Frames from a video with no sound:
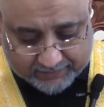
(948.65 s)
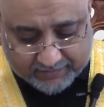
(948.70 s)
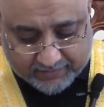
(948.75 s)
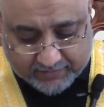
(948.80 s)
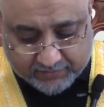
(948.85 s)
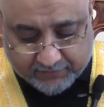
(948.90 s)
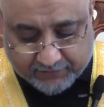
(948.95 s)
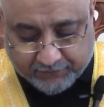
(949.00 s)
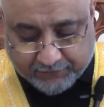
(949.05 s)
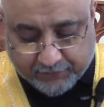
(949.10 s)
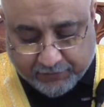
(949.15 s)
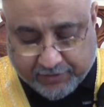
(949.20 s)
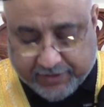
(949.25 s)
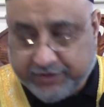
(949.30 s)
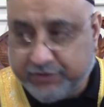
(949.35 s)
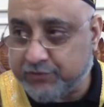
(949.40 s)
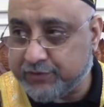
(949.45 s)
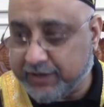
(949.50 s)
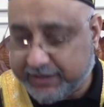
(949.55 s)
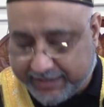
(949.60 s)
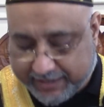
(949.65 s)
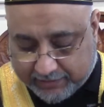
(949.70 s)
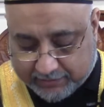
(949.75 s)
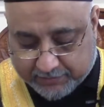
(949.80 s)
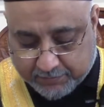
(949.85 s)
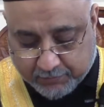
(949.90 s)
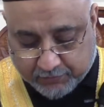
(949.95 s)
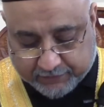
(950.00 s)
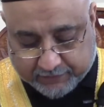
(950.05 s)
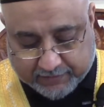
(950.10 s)
referring to the
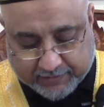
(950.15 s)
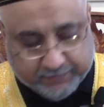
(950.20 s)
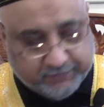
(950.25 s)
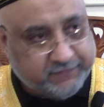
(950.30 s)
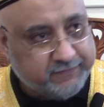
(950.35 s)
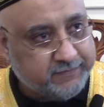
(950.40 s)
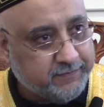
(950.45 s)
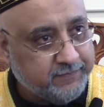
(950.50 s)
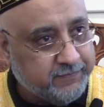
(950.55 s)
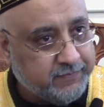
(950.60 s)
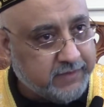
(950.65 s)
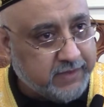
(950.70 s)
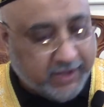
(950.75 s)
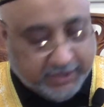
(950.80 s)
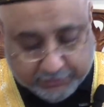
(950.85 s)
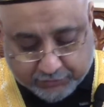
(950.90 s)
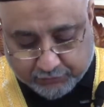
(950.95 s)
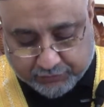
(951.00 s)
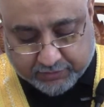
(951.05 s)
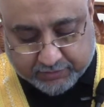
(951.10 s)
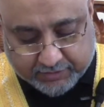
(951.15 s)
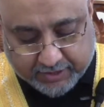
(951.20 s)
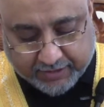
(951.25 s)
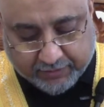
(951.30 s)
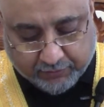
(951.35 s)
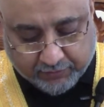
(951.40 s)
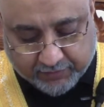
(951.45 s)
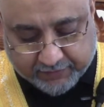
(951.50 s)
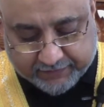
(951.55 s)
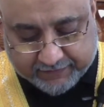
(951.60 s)
killed Muslims, and to the
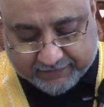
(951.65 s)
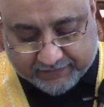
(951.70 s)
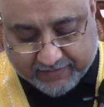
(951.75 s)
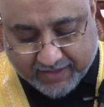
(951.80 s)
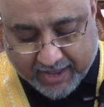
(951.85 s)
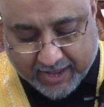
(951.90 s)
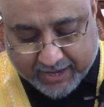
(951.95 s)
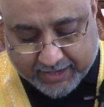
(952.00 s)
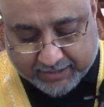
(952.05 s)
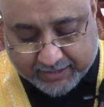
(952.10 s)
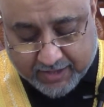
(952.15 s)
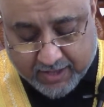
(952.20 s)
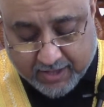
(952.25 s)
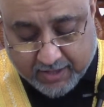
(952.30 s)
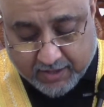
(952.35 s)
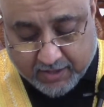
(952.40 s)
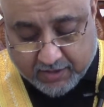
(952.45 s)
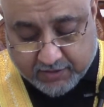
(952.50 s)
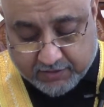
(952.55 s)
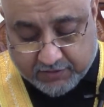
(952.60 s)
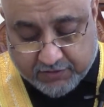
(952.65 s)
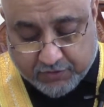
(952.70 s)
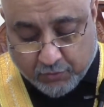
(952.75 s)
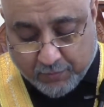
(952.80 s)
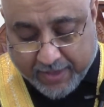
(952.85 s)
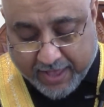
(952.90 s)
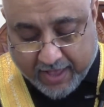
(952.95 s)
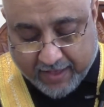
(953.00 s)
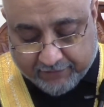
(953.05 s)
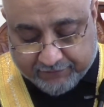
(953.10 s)
terrorists saying, you
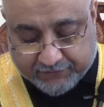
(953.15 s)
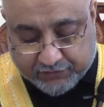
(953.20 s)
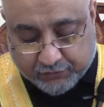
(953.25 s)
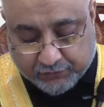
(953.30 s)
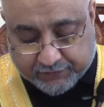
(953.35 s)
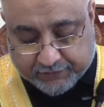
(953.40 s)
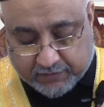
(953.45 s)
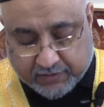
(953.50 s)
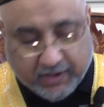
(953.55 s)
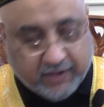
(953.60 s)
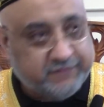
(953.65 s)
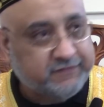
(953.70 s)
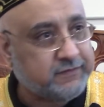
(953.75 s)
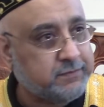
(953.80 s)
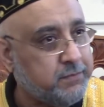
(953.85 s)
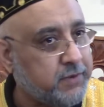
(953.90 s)
may have chosen us,